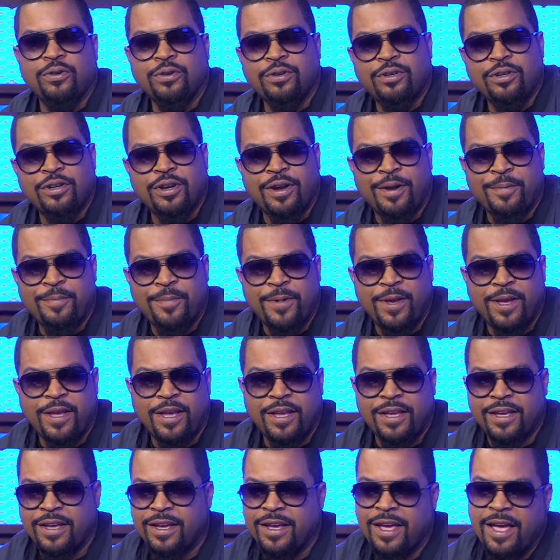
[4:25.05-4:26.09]
You know what I mean? He
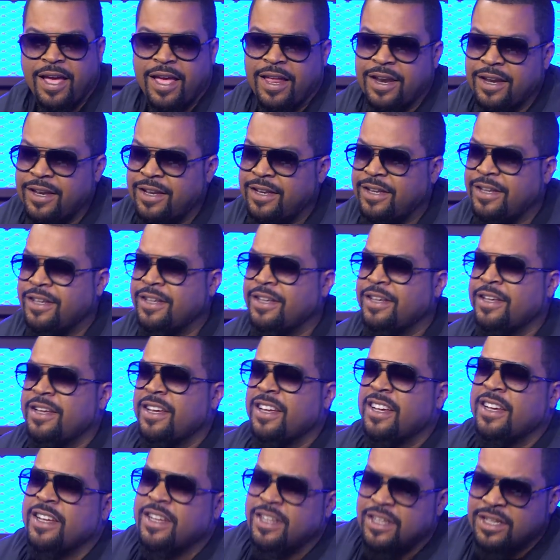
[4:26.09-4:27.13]
can kind of,
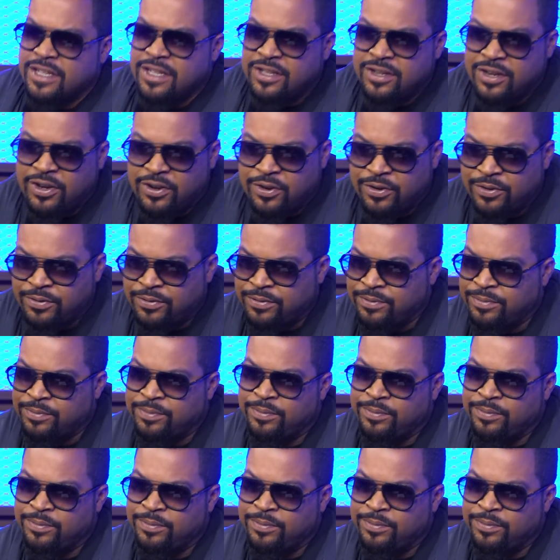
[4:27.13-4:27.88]
you know,